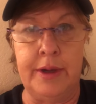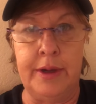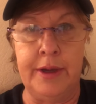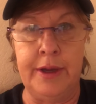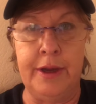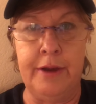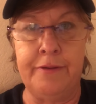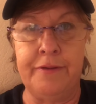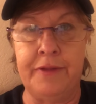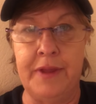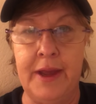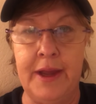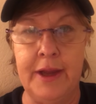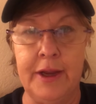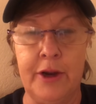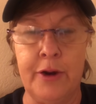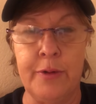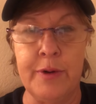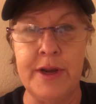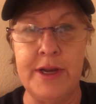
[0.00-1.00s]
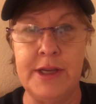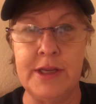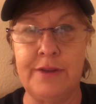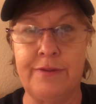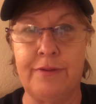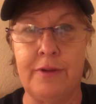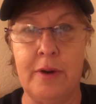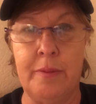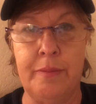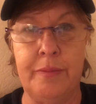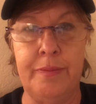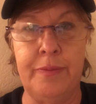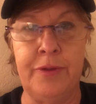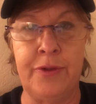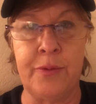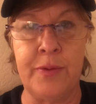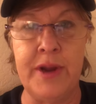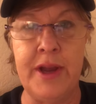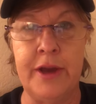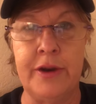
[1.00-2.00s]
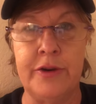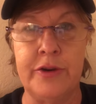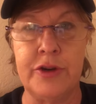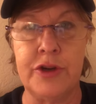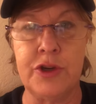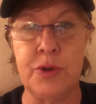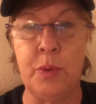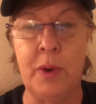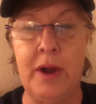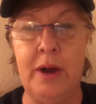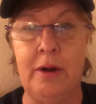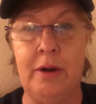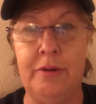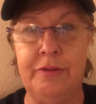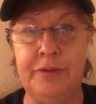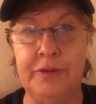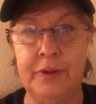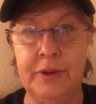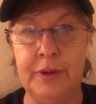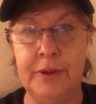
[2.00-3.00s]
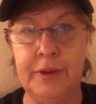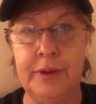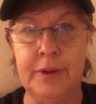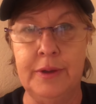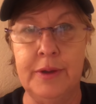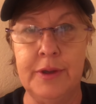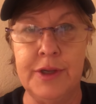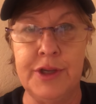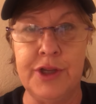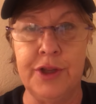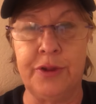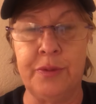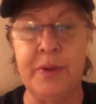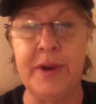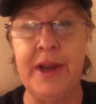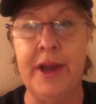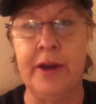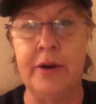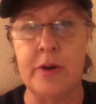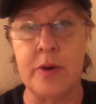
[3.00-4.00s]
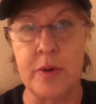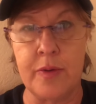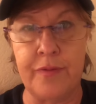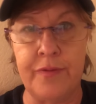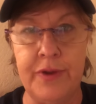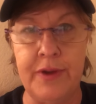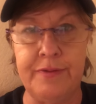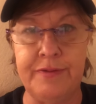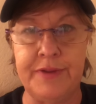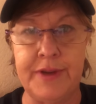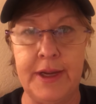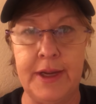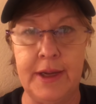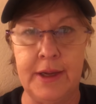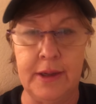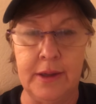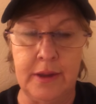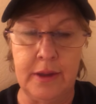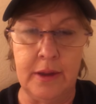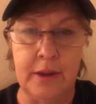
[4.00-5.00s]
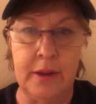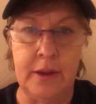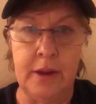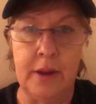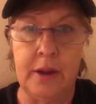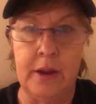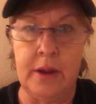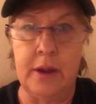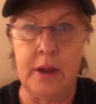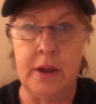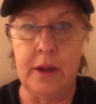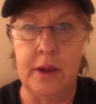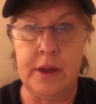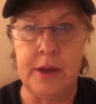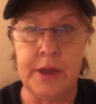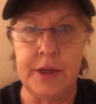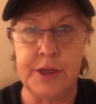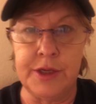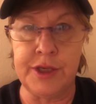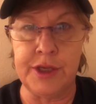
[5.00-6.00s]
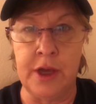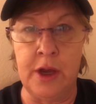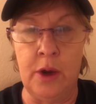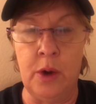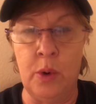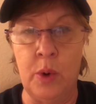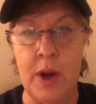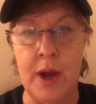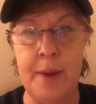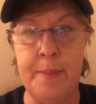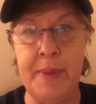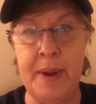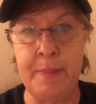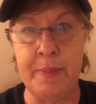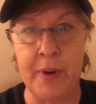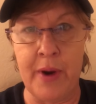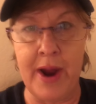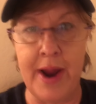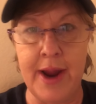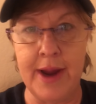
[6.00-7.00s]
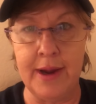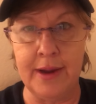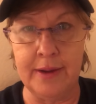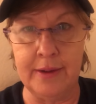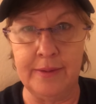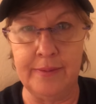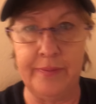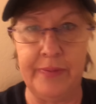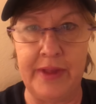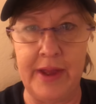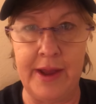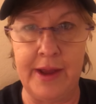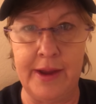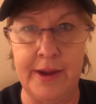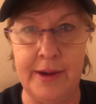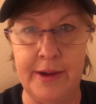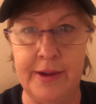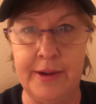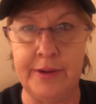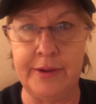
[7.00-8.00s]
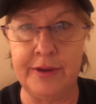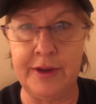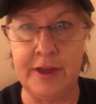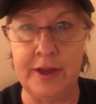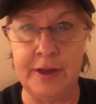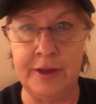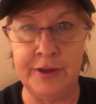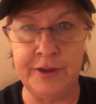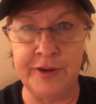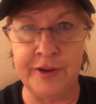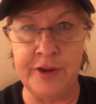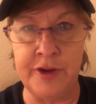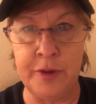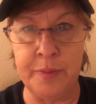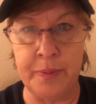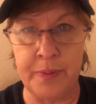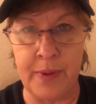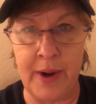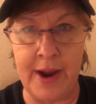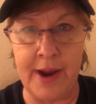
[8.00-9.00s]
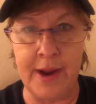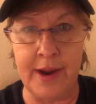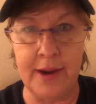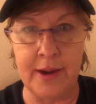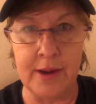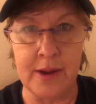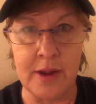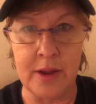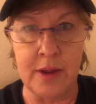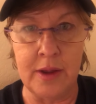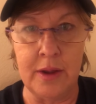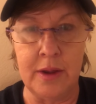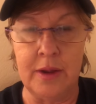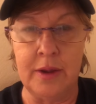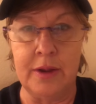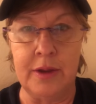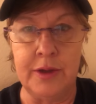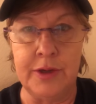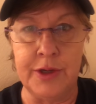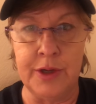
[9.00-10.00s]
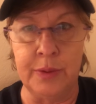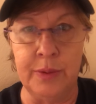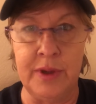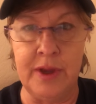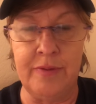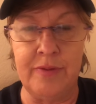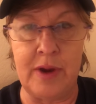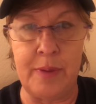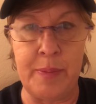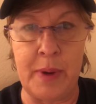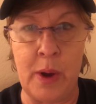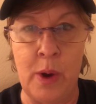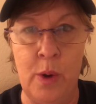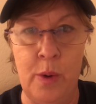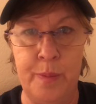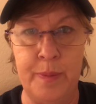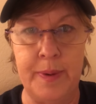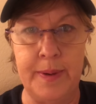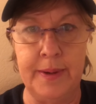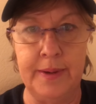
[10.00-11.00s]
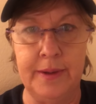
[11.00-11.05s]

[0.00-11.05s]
if they increase from 312 to 350. So be praying. And continue praying. Don't give up hope